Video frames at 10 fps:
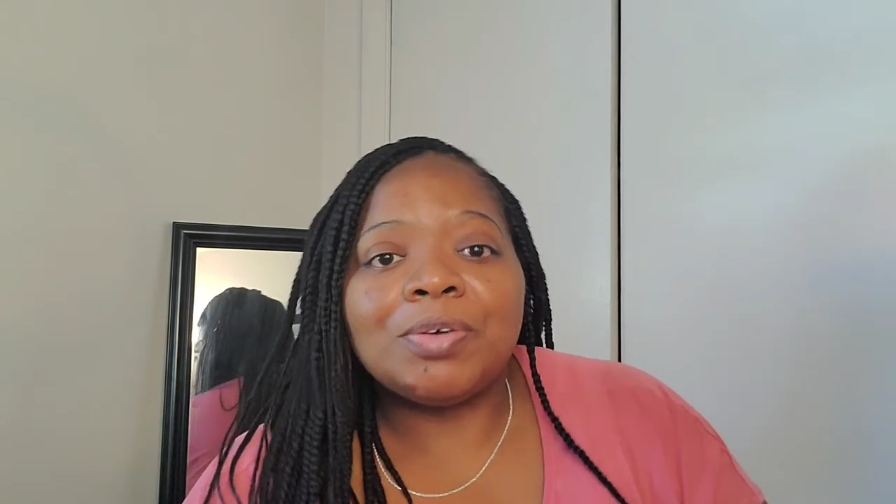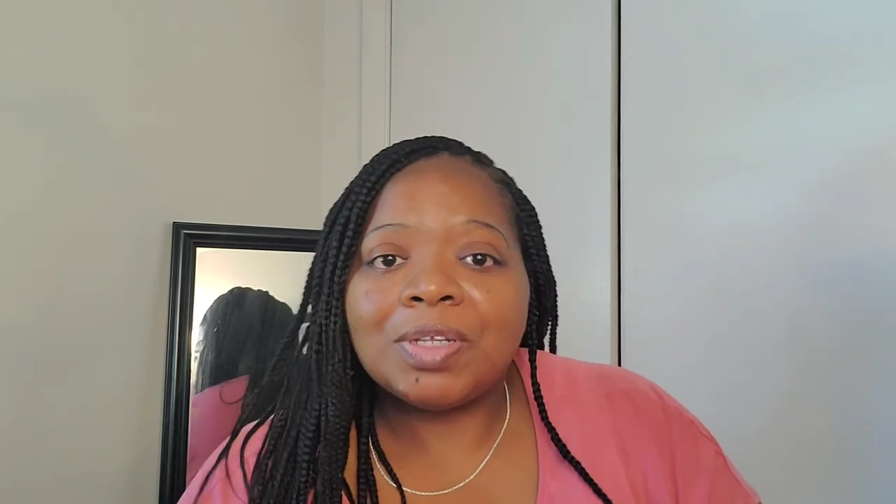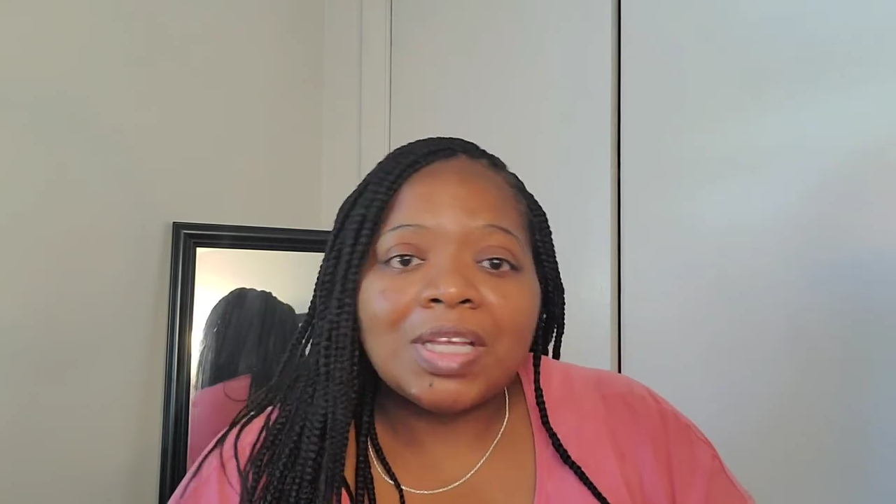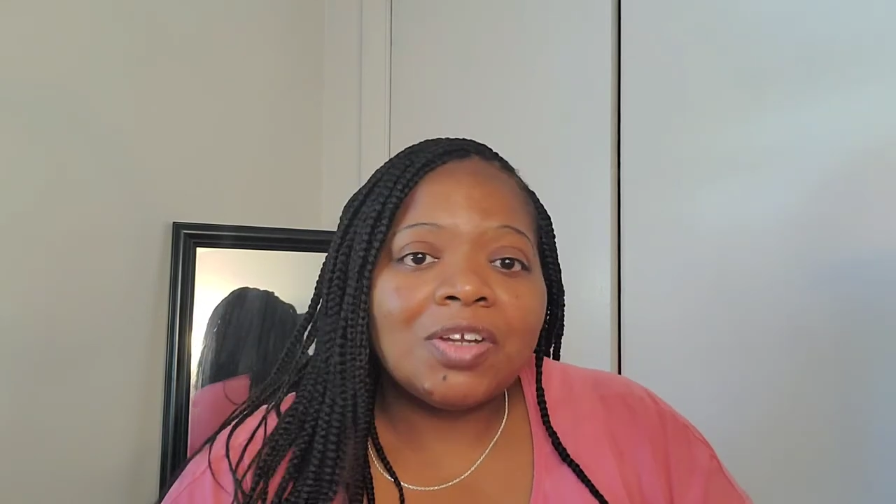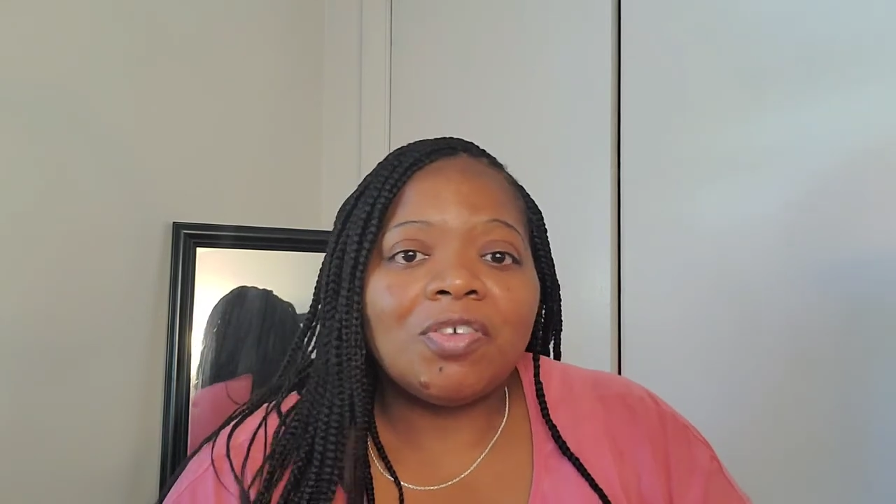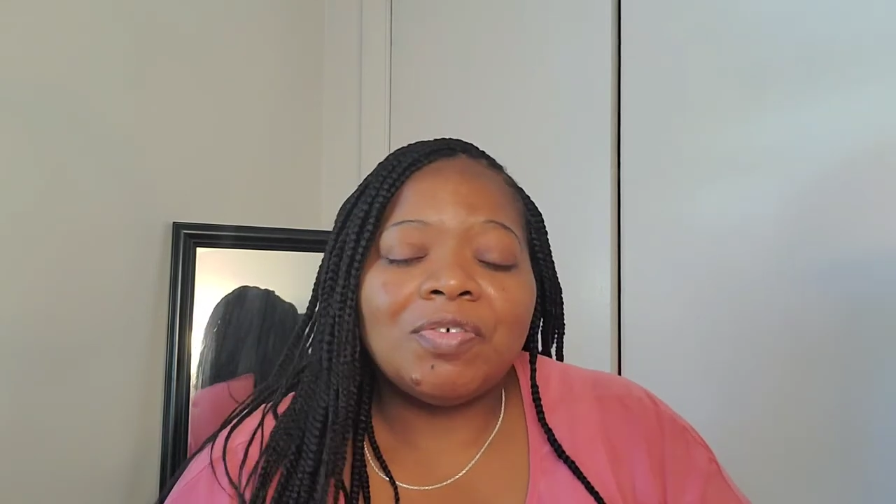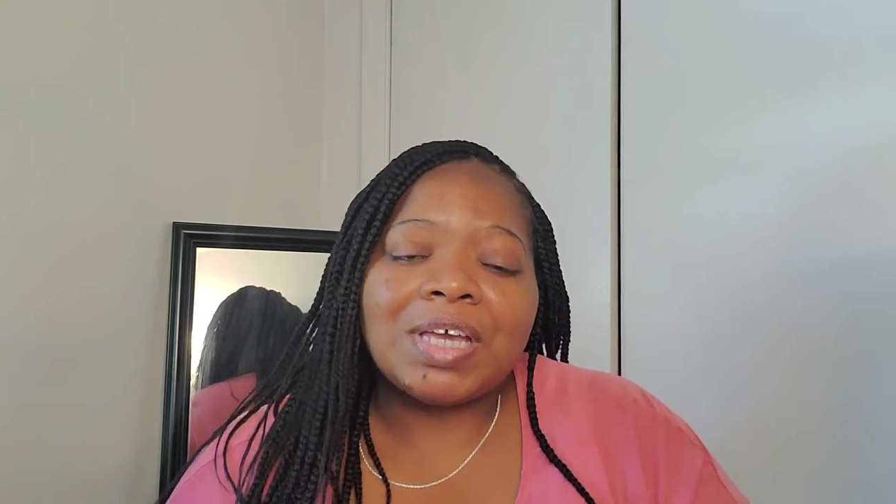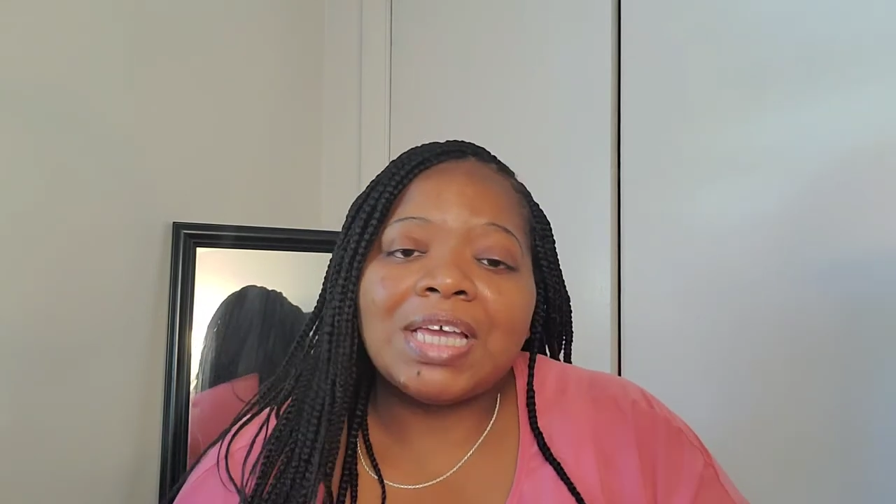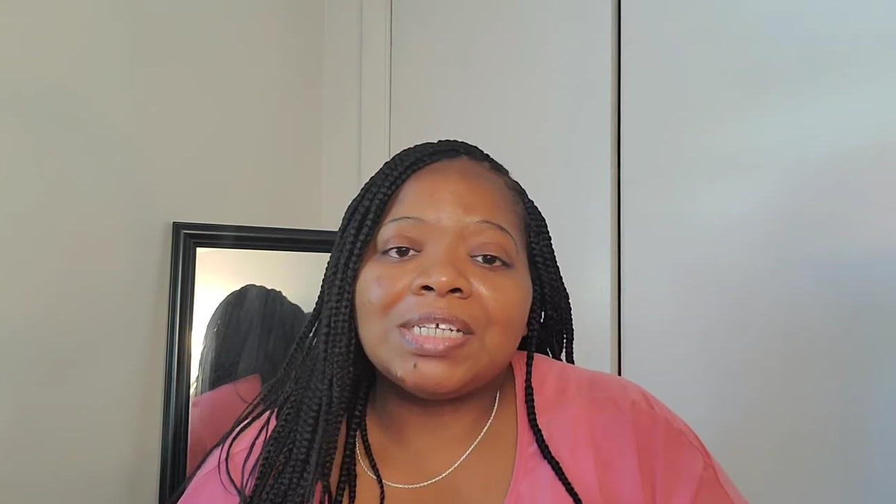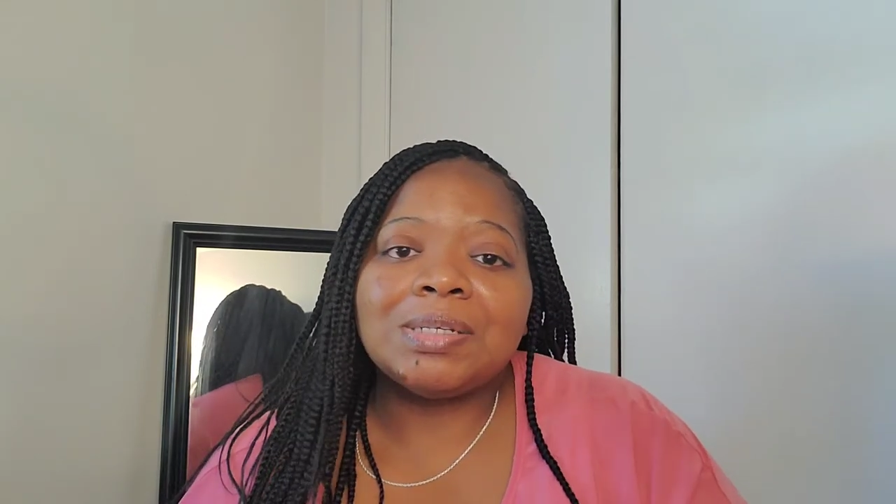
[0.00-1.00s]
hit that
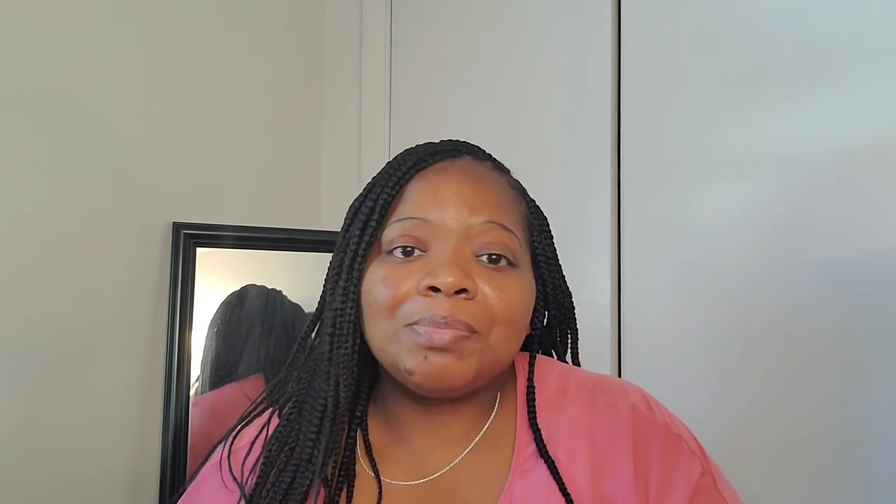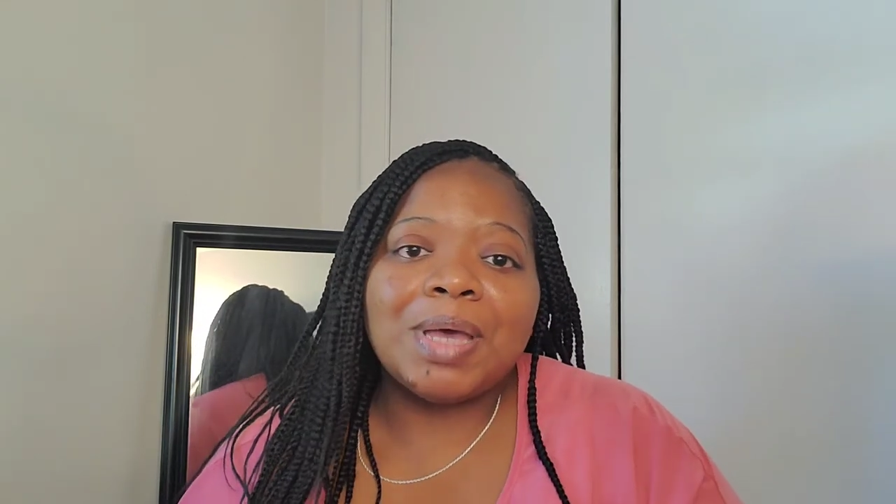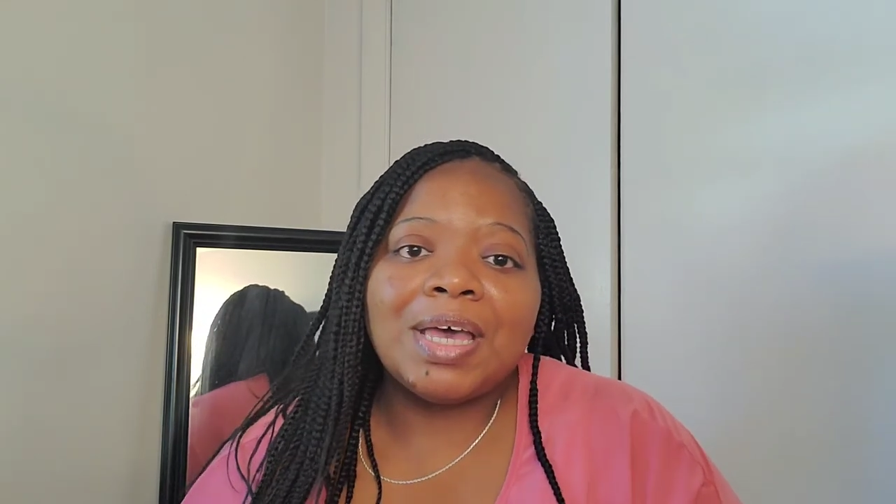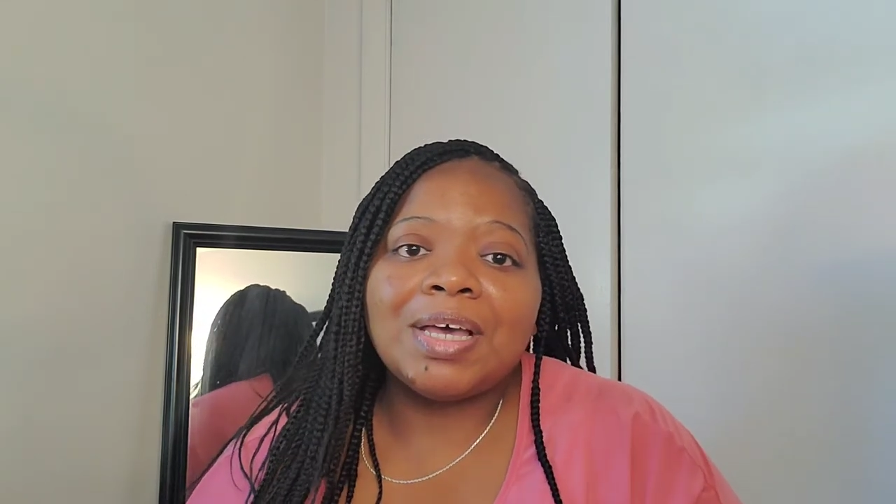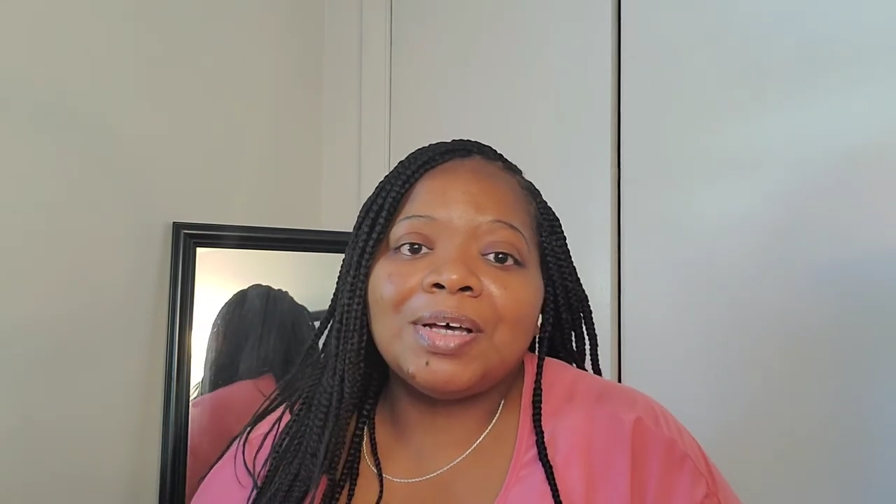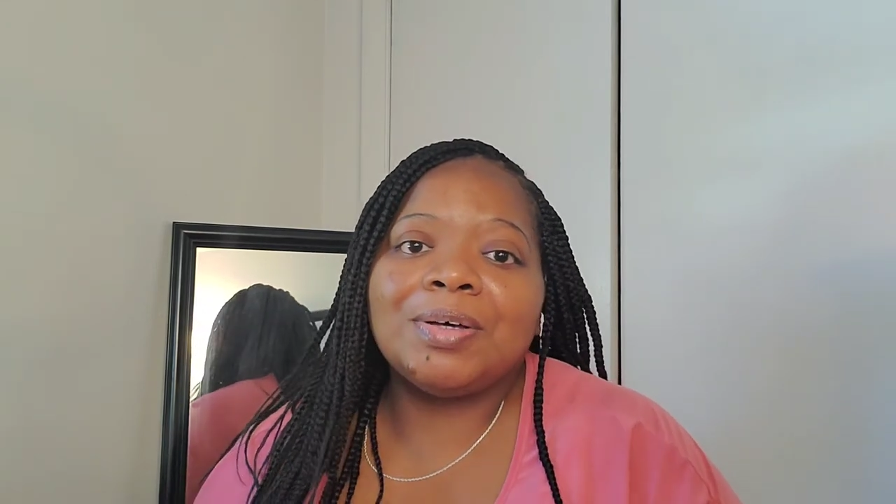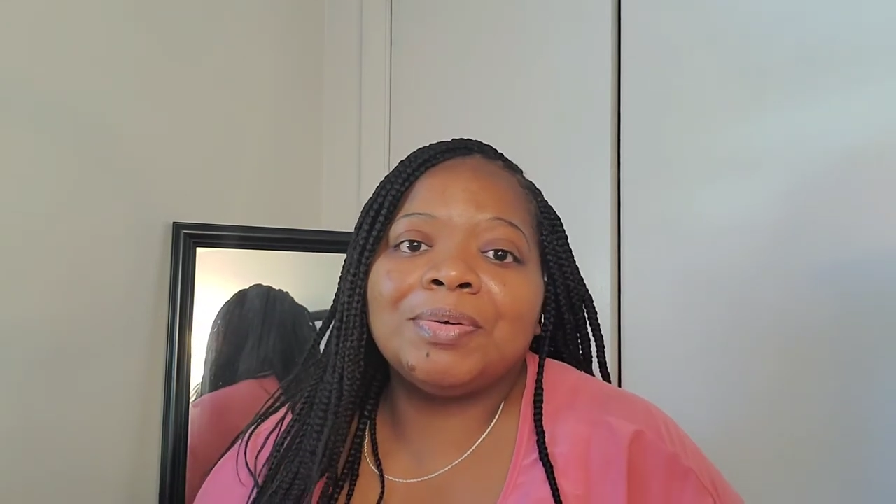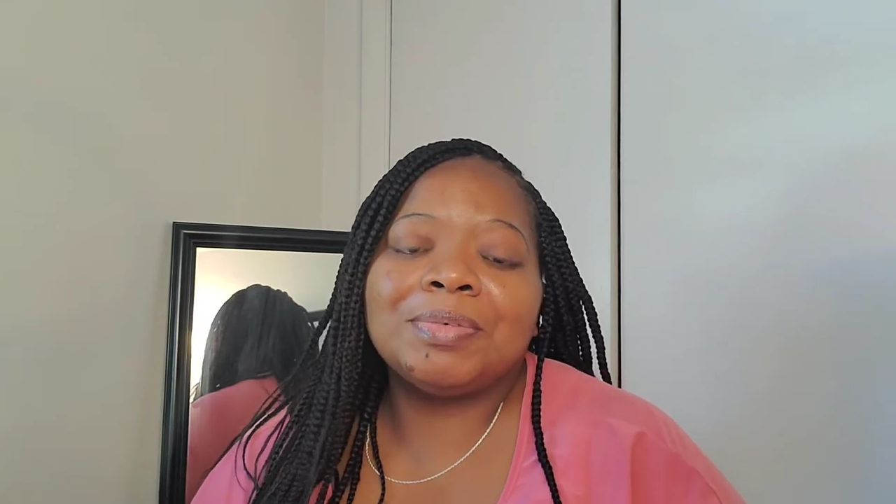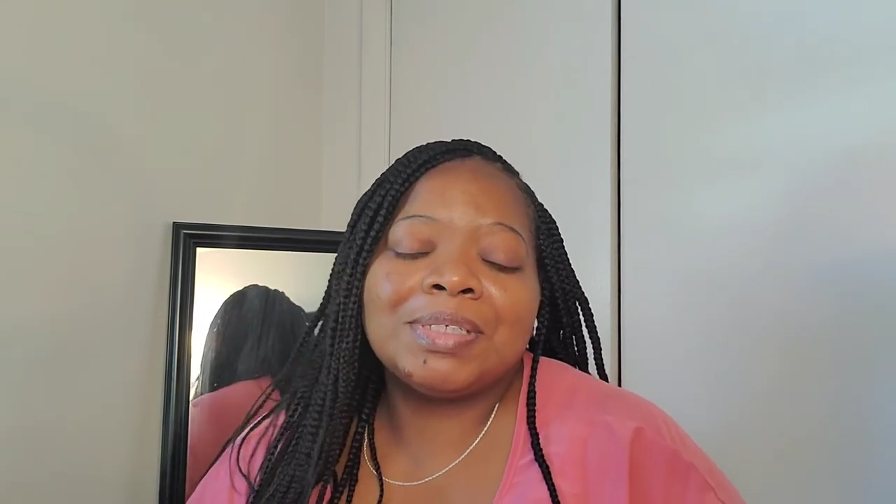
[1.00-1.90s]
notification bell,